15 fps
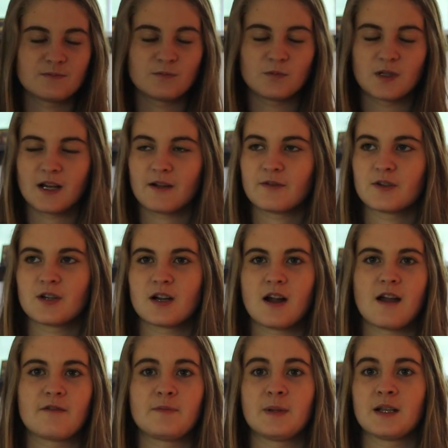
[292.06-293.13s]
whatever
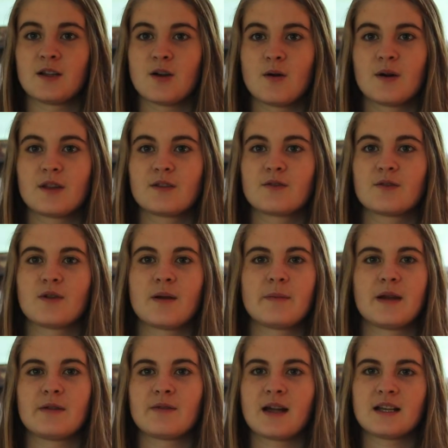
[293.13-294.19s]
I've been going through, I
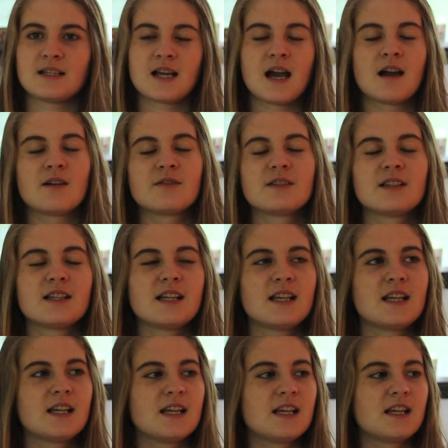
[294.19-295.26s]
may write down.
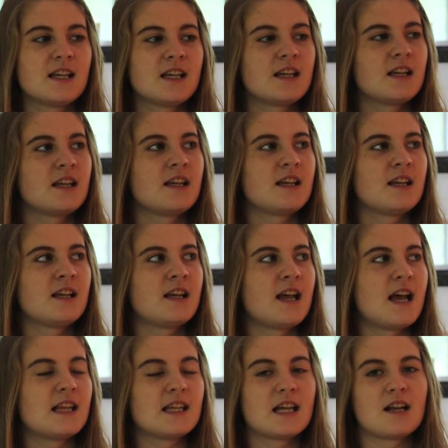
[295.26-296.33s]

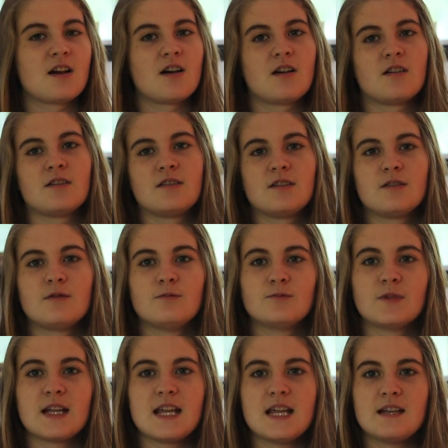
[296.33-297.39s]
And then I'll
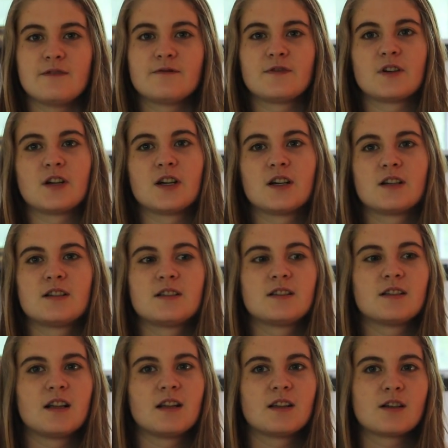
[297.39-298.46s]
read for
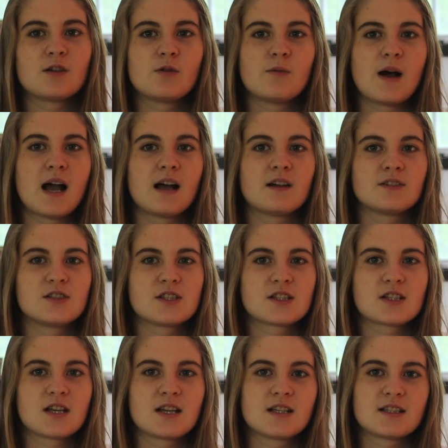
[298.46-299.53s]
a little while
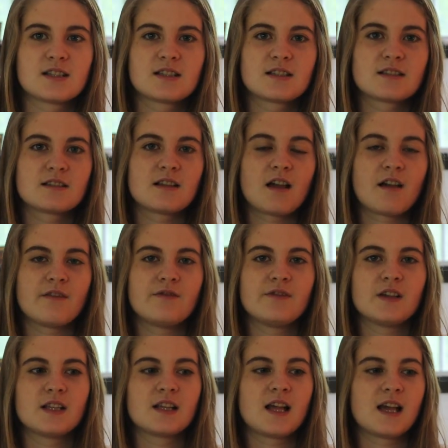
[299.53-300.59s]
just because I
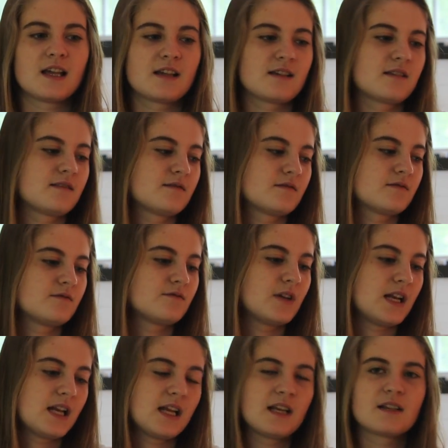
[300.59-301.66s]
feel like
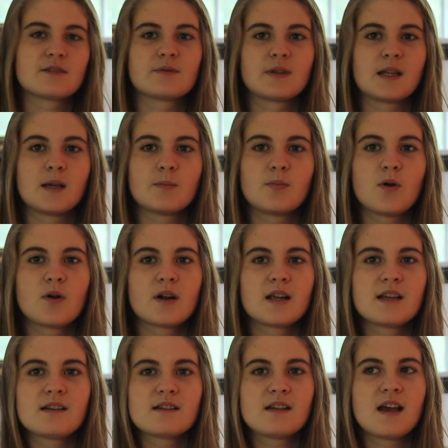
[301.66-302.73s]
reading is really
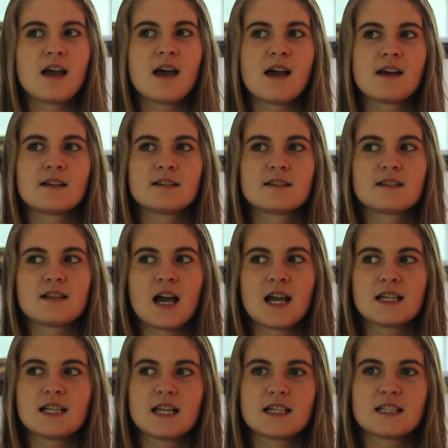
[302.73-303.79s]
important, and
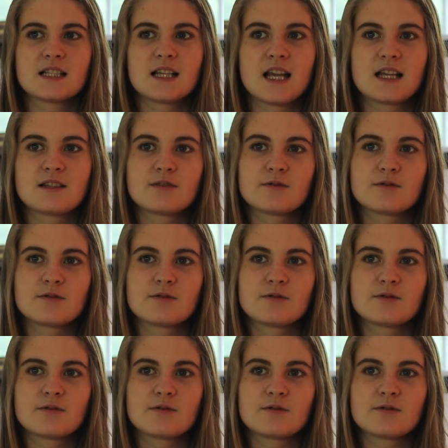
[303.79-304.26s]
I tend to like